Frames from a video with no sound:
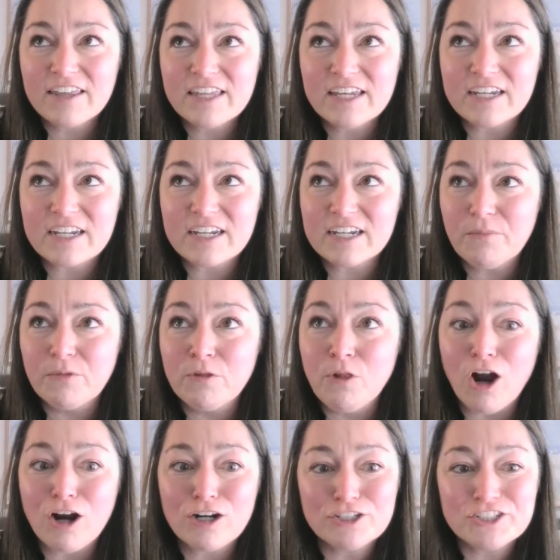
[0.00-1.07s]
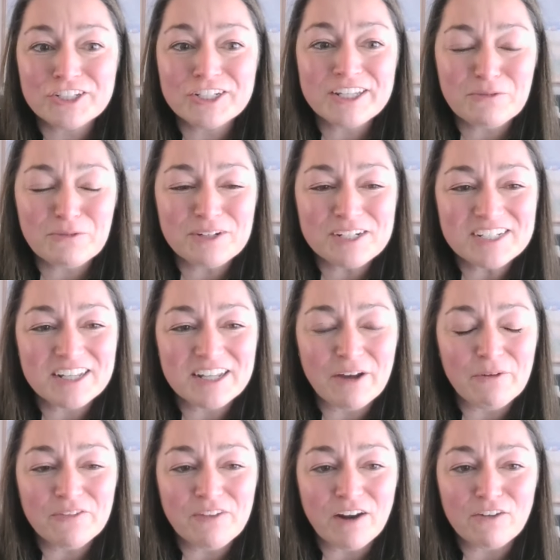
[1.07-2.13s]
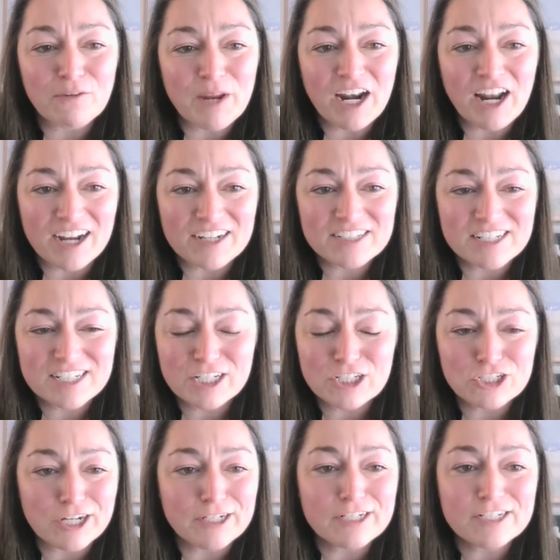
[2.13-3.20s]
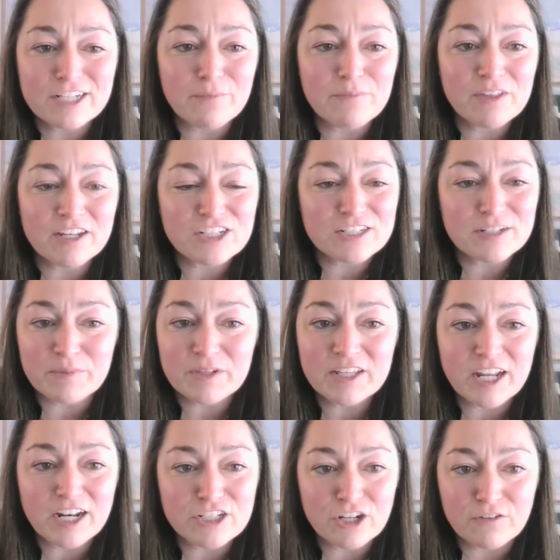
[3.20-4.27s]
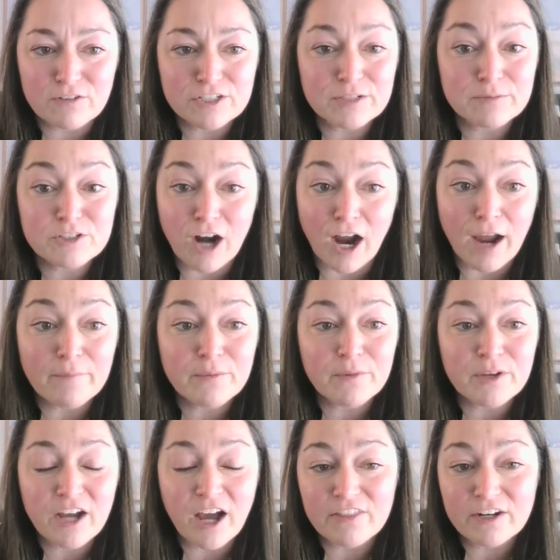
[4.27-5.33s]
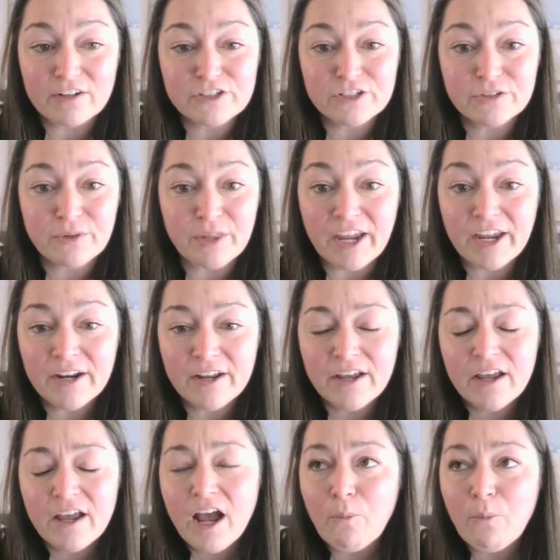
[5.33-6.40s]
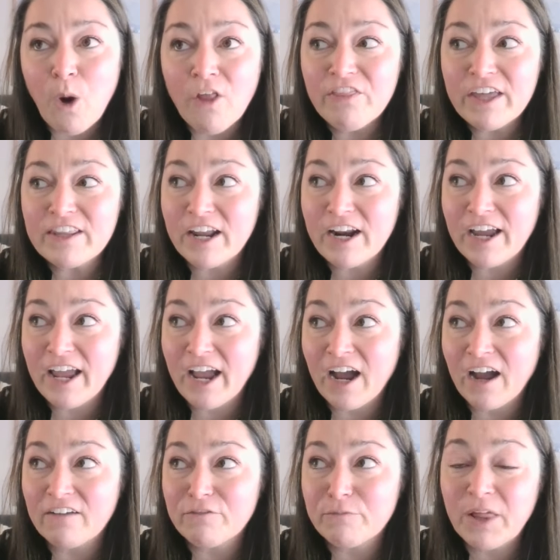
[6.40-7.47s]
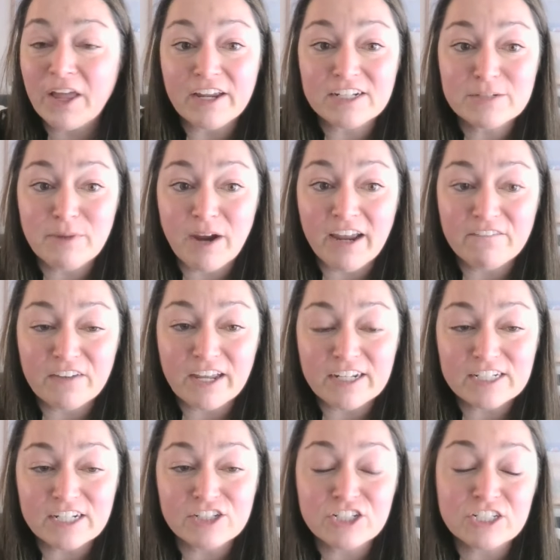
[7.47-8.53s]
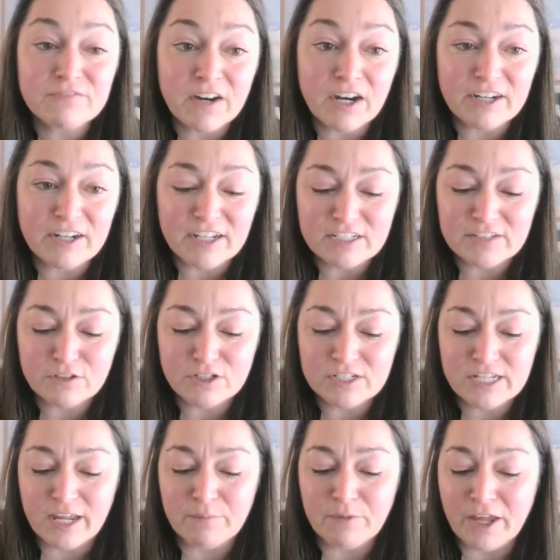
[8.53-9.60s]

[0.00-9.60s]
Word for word: I think largely the reason that we've ever been access constrained to something is simply that it's oversubscribed and we got there too late. One thing that I have playing to my advantage, it's very nice of you to say I'm